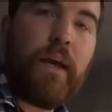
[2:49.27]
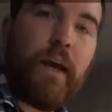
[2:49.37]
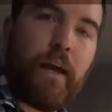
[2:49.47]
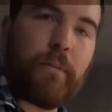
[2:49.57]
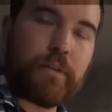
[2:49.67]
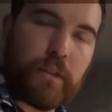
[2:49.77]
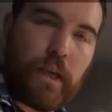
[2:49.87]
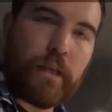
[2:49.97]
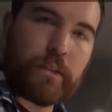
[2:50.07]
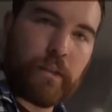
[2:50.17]
how much
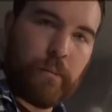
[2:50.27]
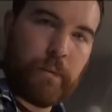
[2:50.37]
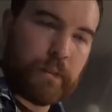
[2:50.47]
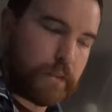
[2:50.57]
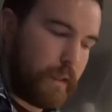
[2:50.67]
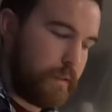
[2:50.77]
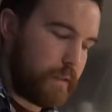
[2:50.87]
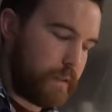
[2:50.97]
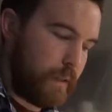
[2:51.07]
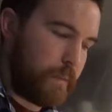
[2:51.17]
light is going to be inside
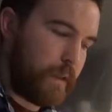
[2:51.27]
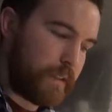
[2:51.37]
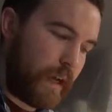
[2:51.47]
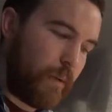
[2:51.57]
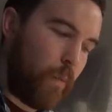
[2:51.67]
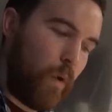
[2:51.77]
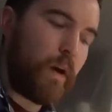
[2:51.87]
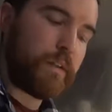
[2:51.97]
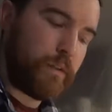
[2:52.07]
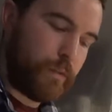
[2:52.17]
this thing because I
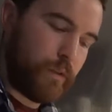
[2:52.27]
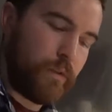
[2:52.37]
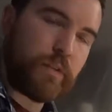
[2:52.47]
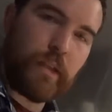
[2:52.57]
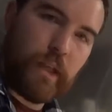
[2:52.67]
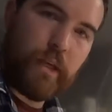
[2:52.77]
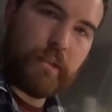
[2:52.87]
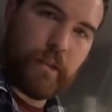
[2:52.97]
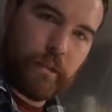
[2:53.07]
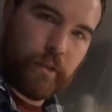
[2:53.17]
want to reduce the
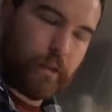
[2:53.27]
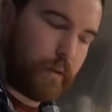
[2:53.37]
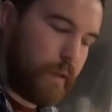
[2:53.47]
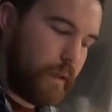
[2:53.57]
light in there.